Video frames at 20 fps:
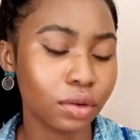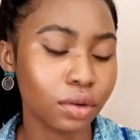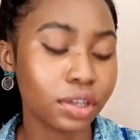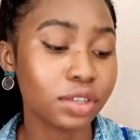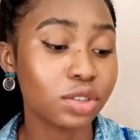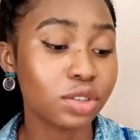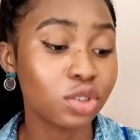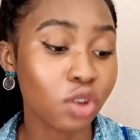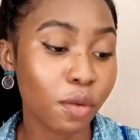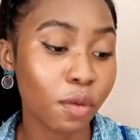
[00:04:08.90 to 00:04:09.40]

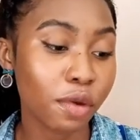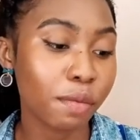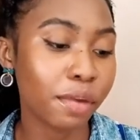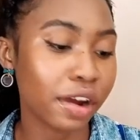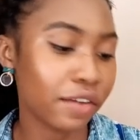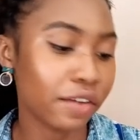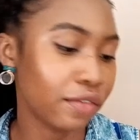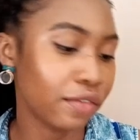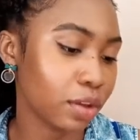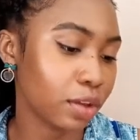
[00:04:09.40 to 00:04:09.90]
summer
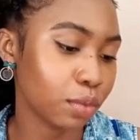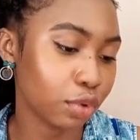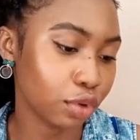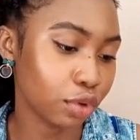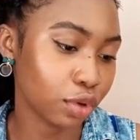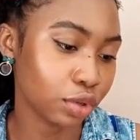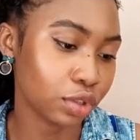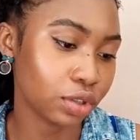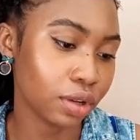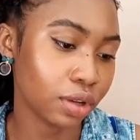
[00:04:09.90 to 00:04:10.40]
perfect
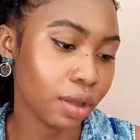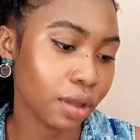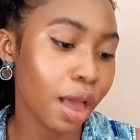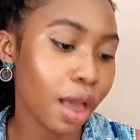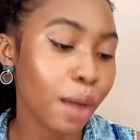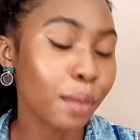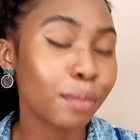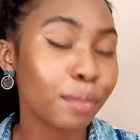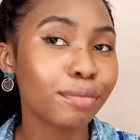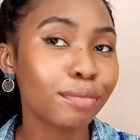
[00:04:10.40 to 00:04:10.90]

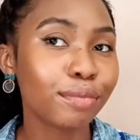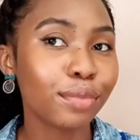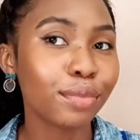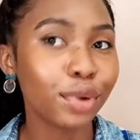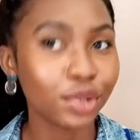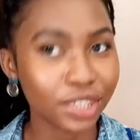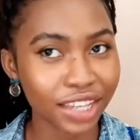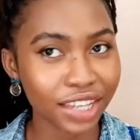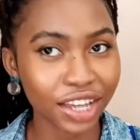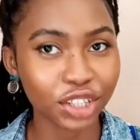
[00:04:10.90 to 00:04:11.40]

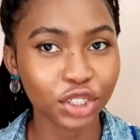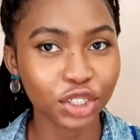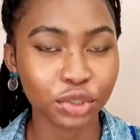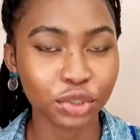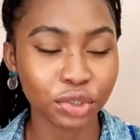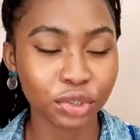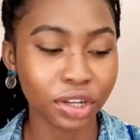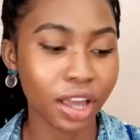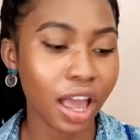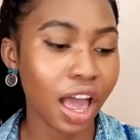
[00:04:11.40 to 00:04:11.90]
protection,
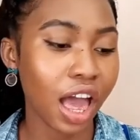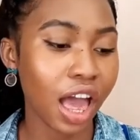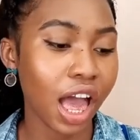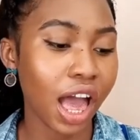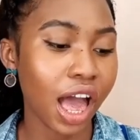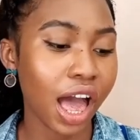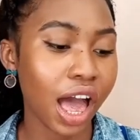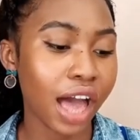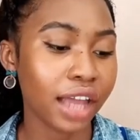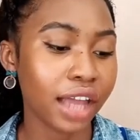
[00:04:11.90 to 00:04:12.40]

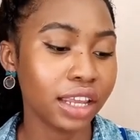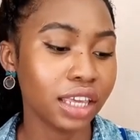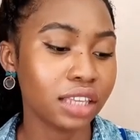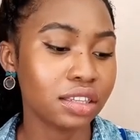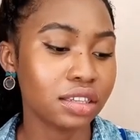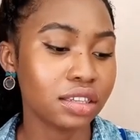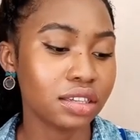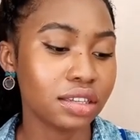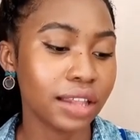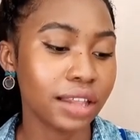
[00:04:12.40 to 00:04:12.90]
and it
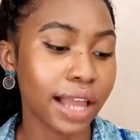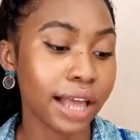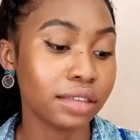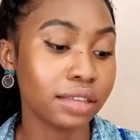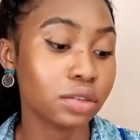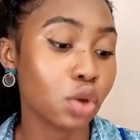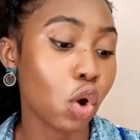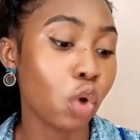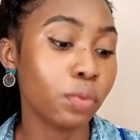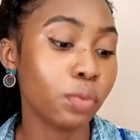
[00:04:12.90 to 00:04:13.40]

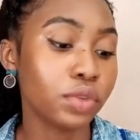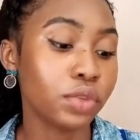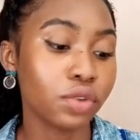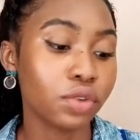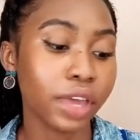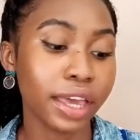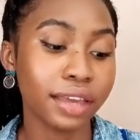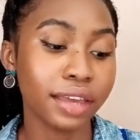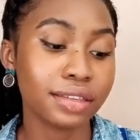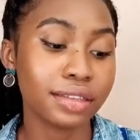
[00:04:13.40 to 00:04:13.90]
lasts up to
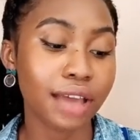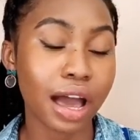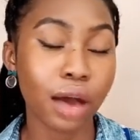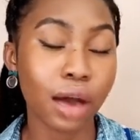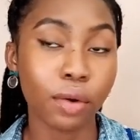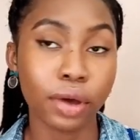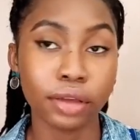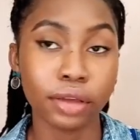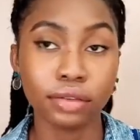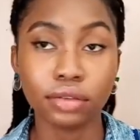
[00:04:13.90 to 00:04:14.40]
8
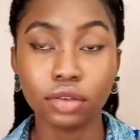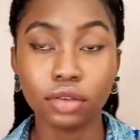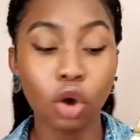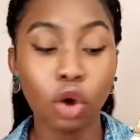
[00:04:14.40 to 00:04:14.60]
hours.